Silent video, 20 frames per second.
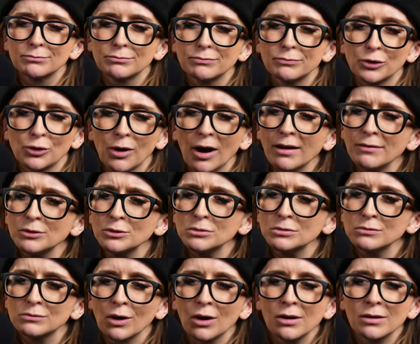
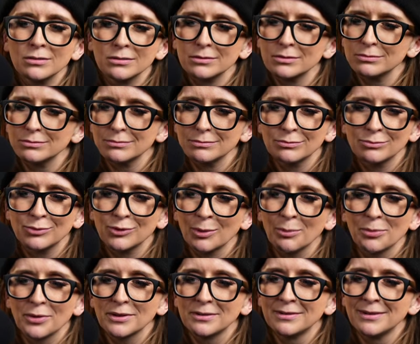gravel, rock,
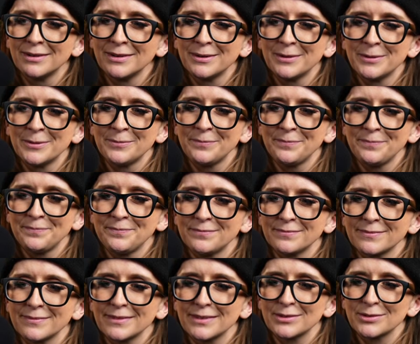something.
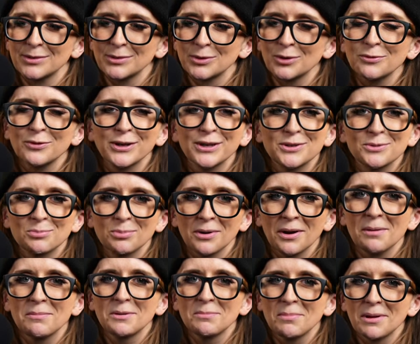So, don't forget to
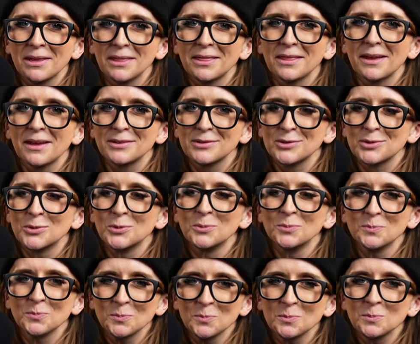prime and paint that too.
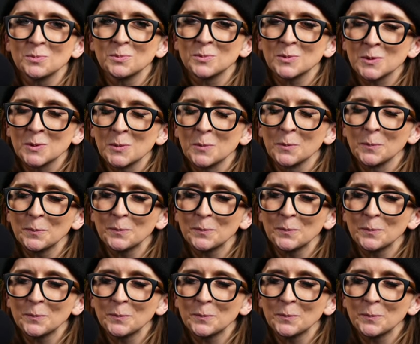So,